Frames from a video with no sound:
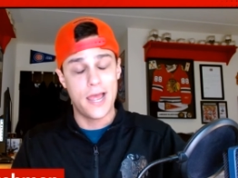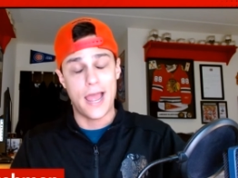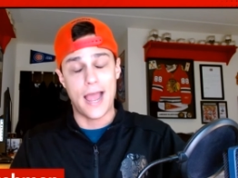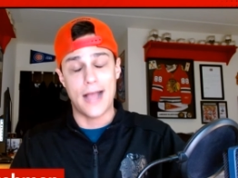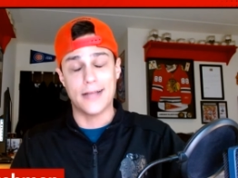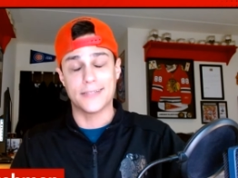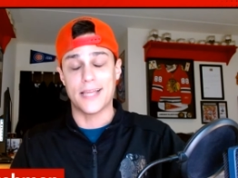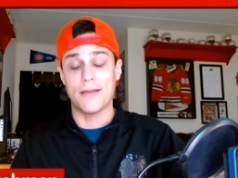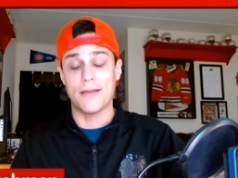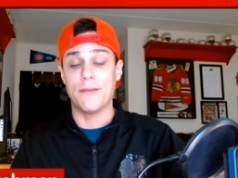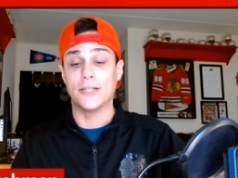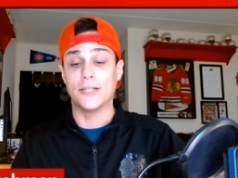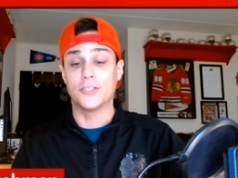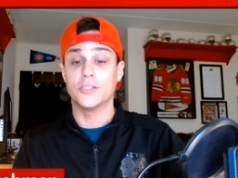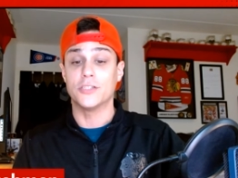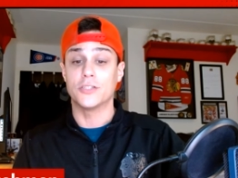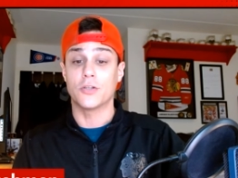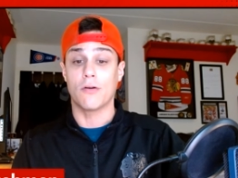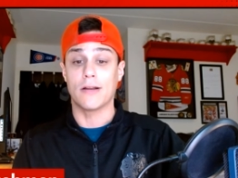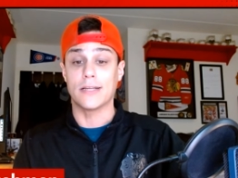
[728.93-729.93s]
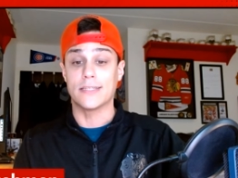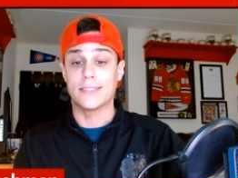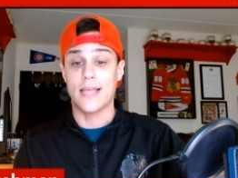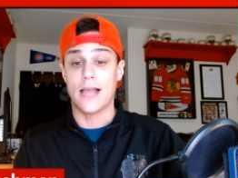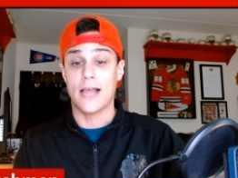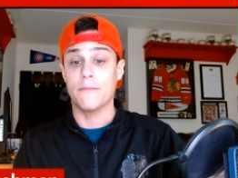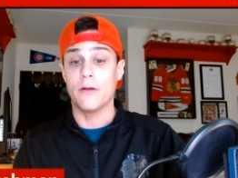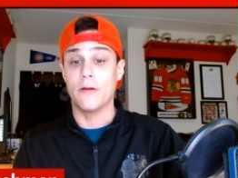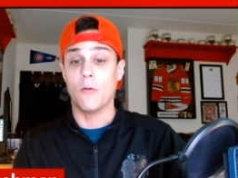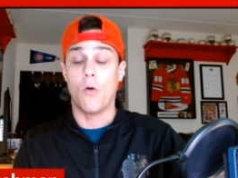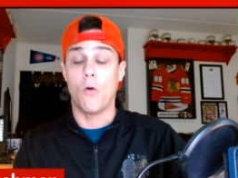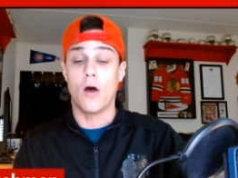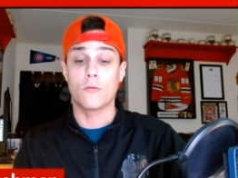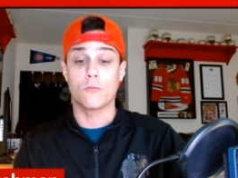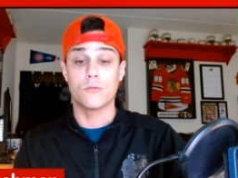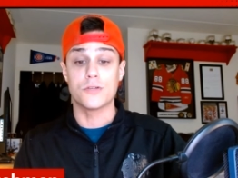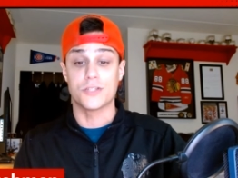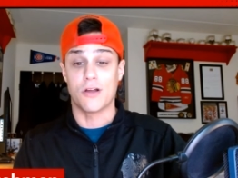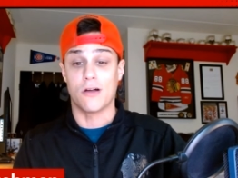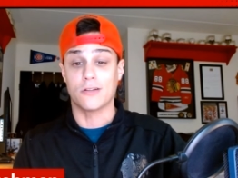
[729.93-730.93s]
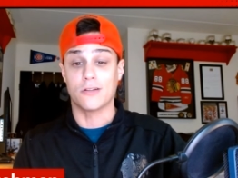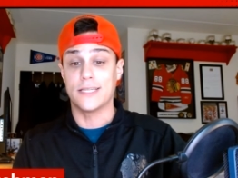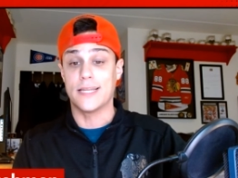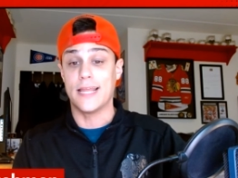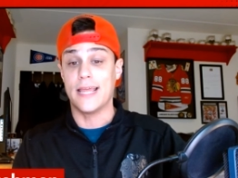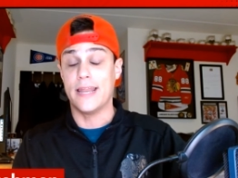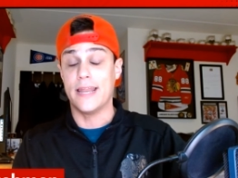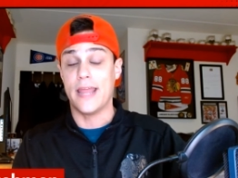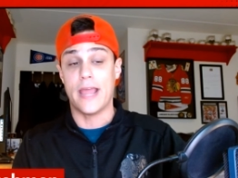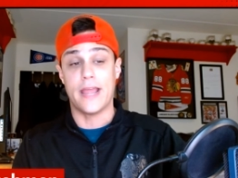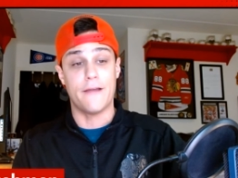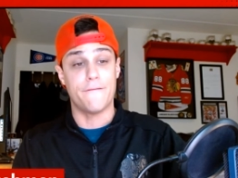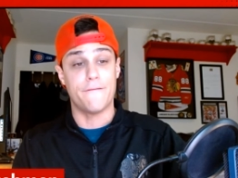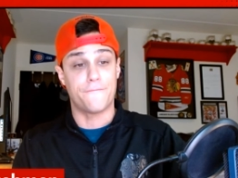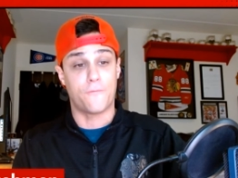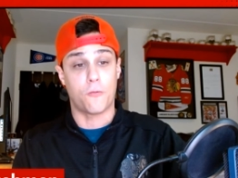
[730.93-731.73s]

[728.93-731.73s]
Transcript: as I mentioned during segment one, resulted in a